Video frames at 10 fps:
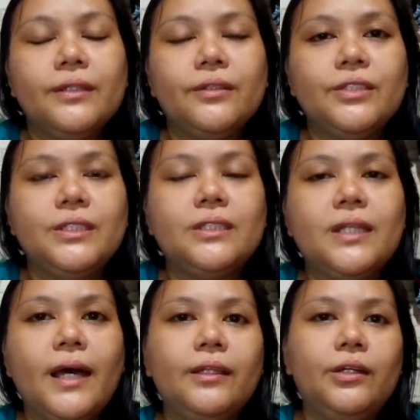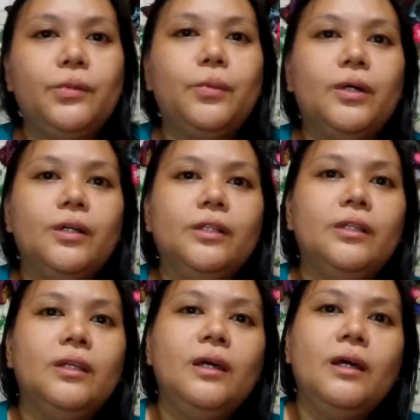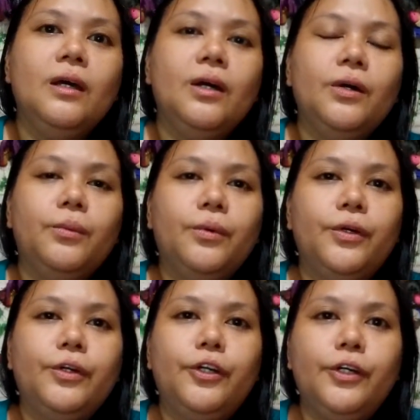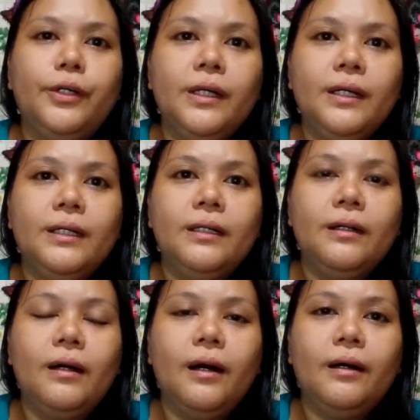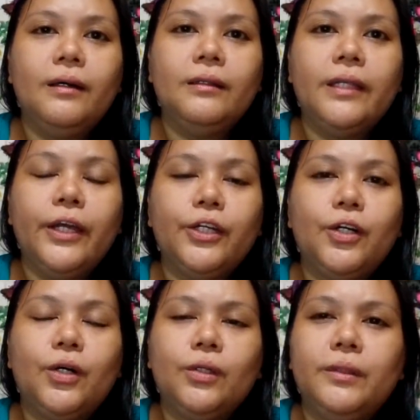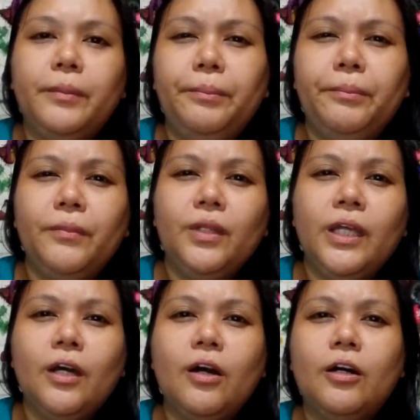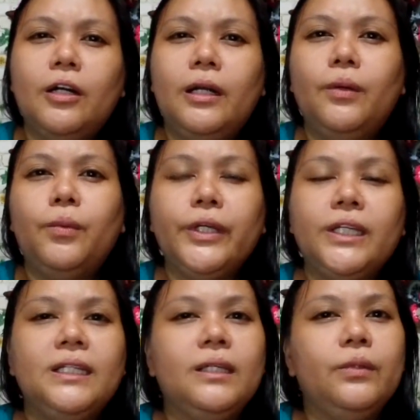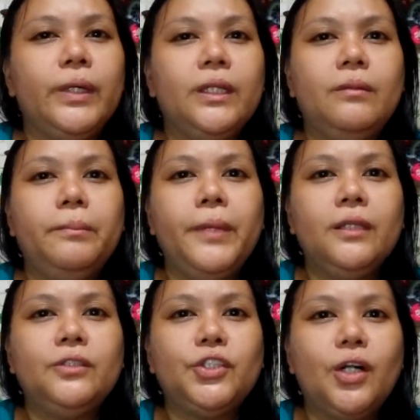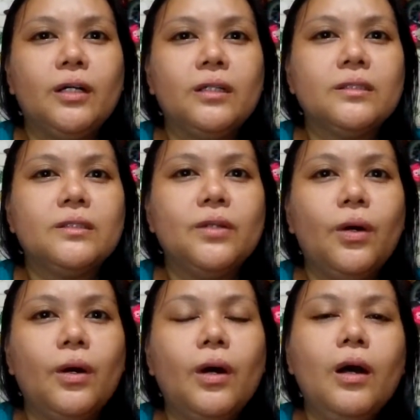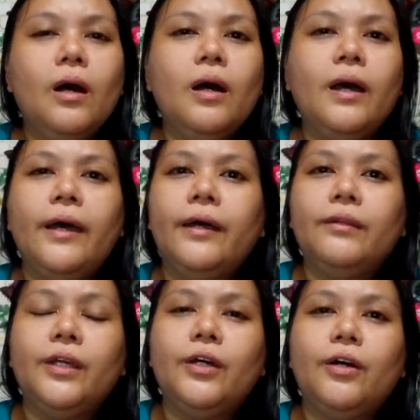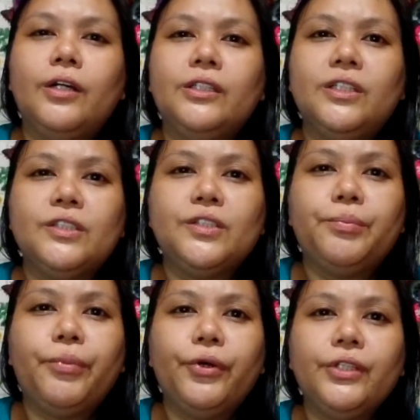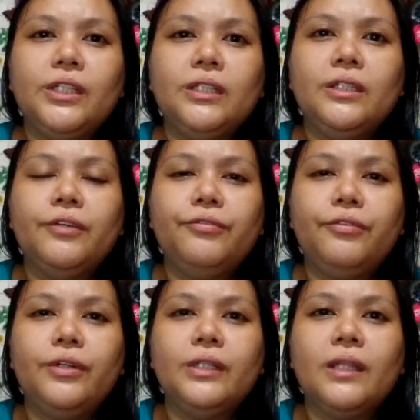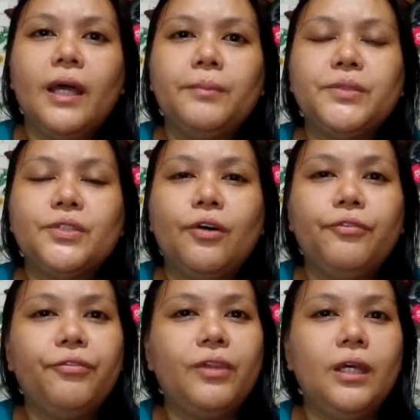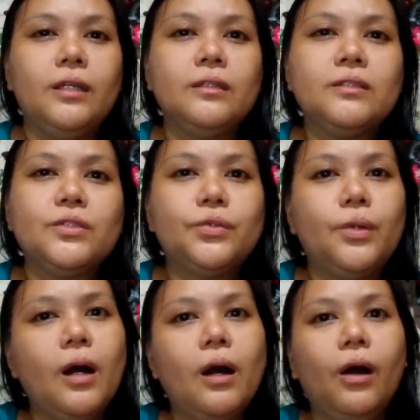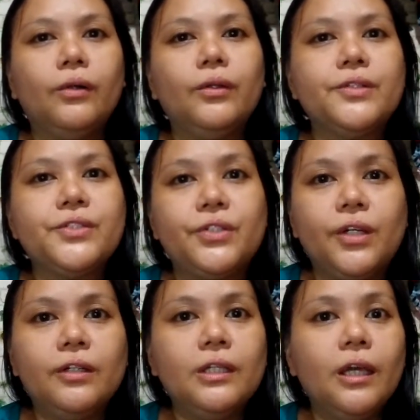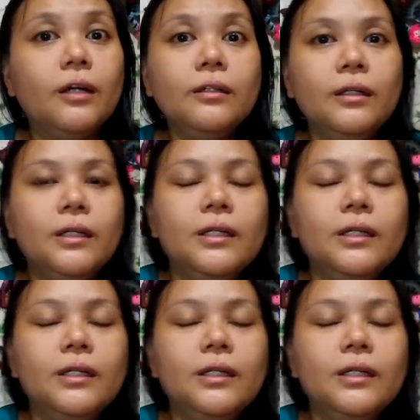and there's this other one where they're called they are working with big trucks and they are transporting different types of things throughout Australia.